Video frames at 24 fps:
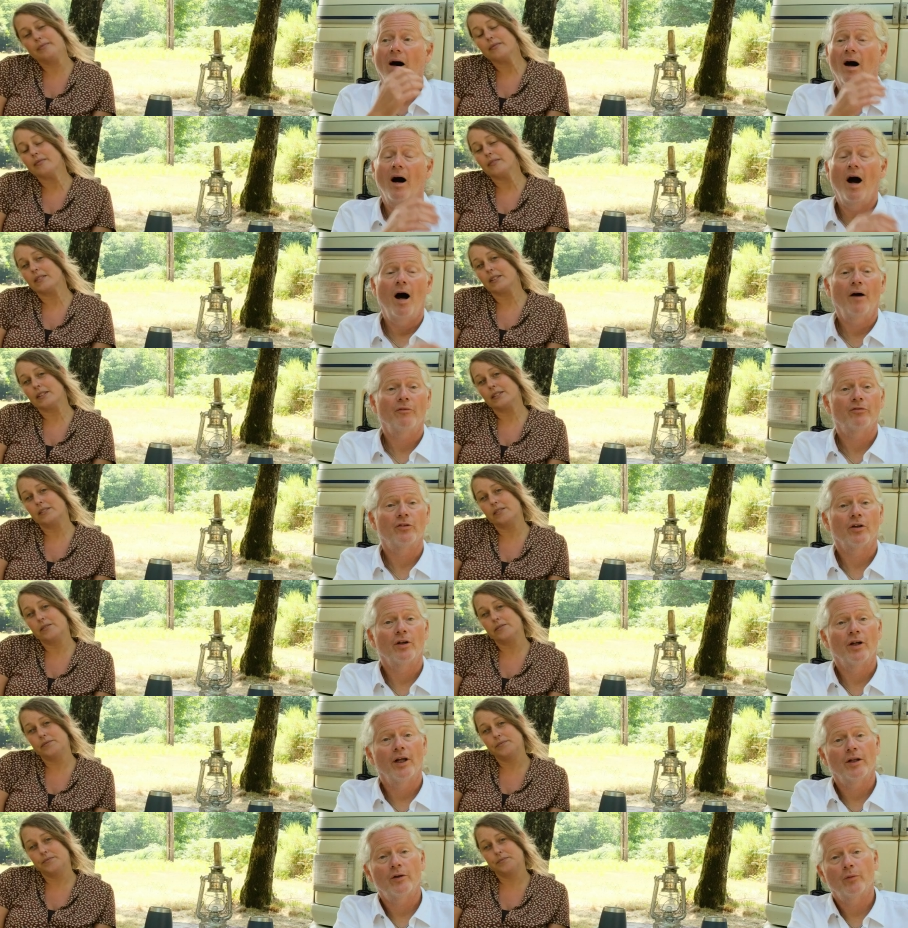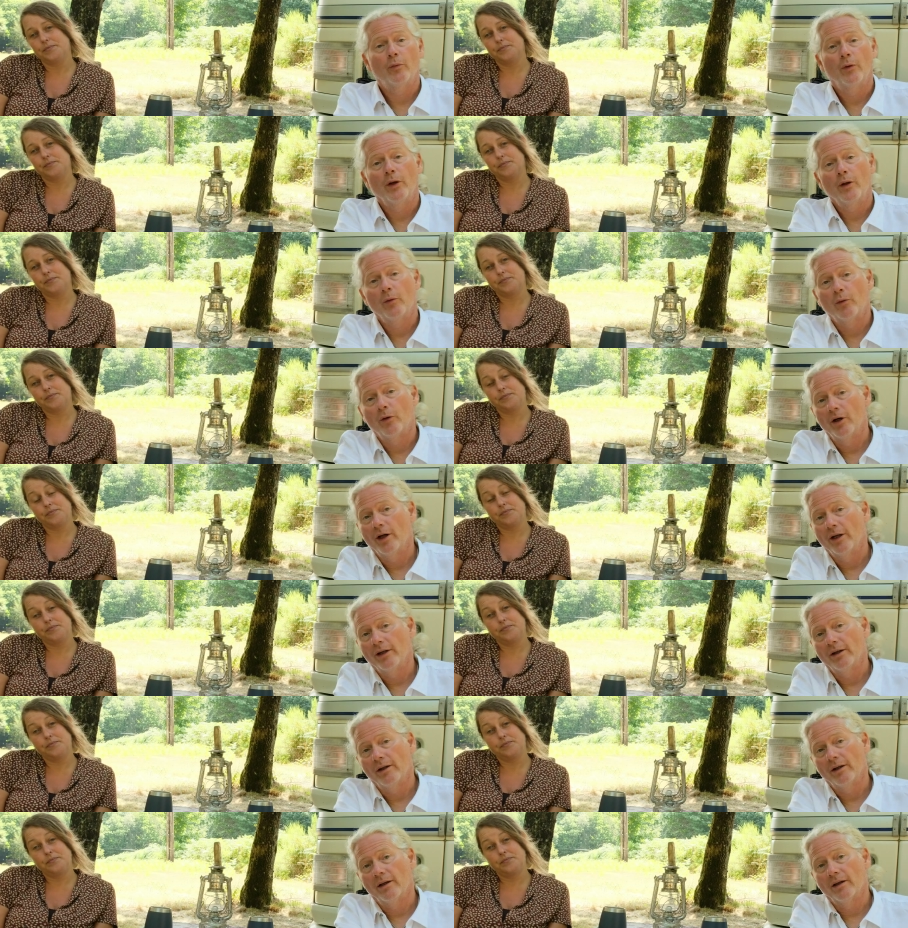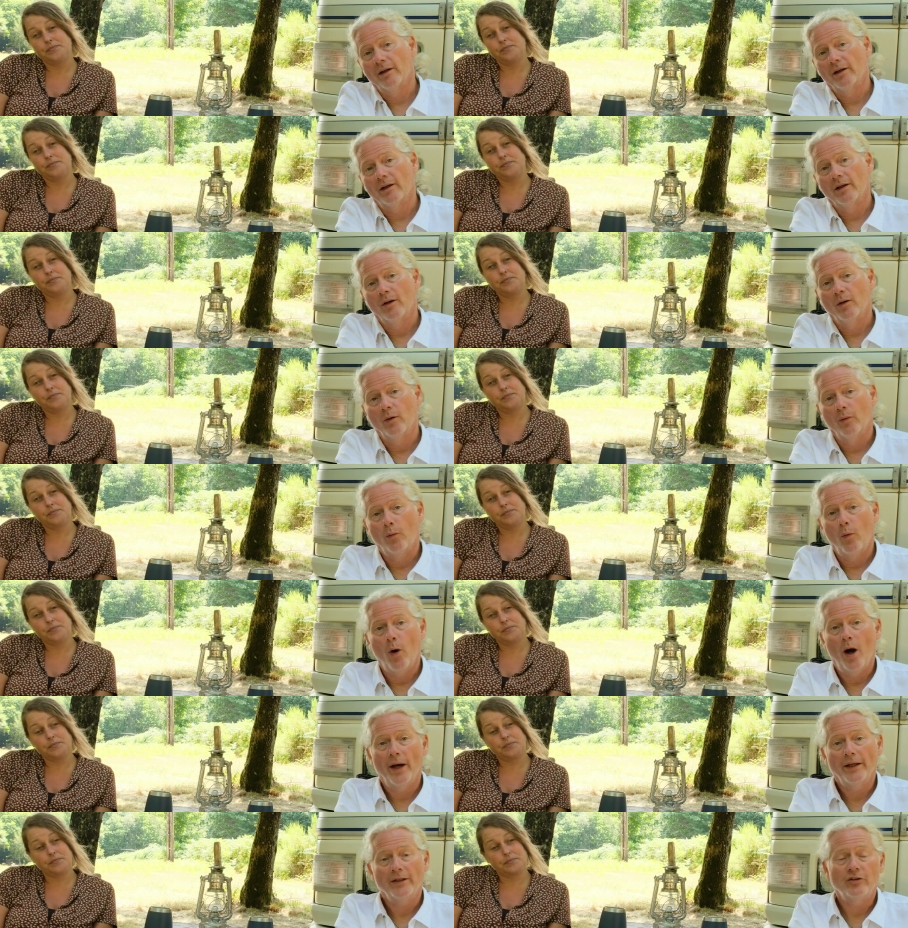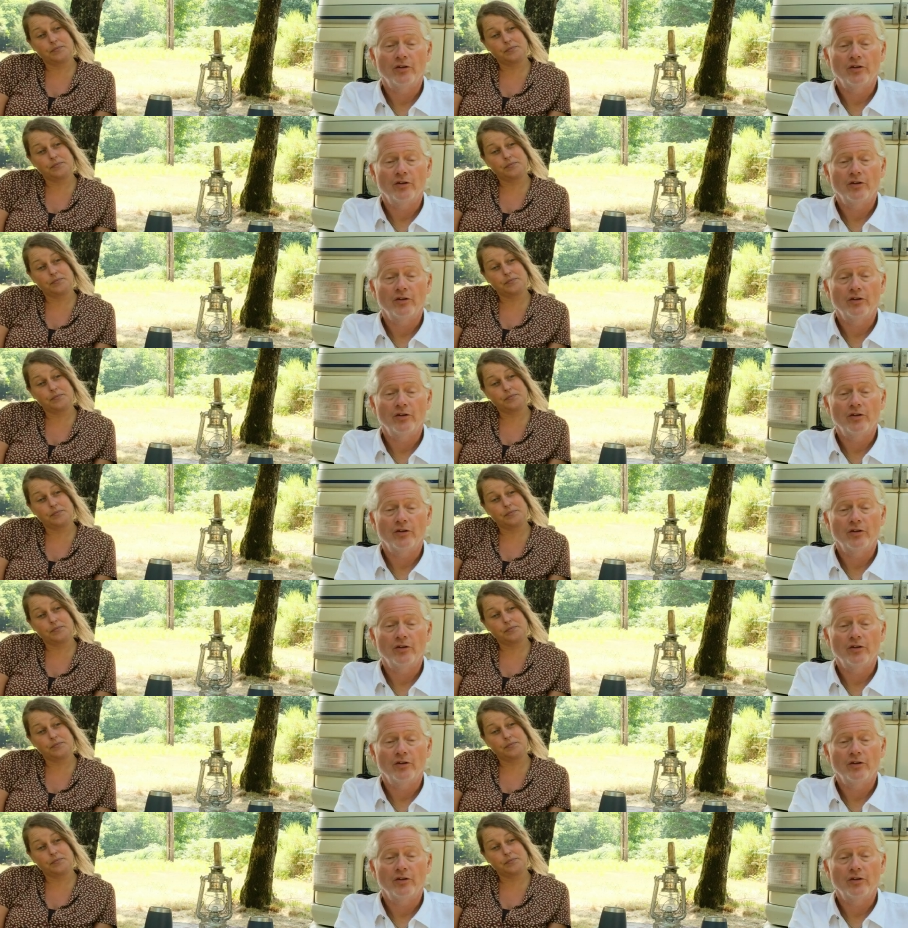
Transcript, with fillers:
Speaker 1: After that we were at a wine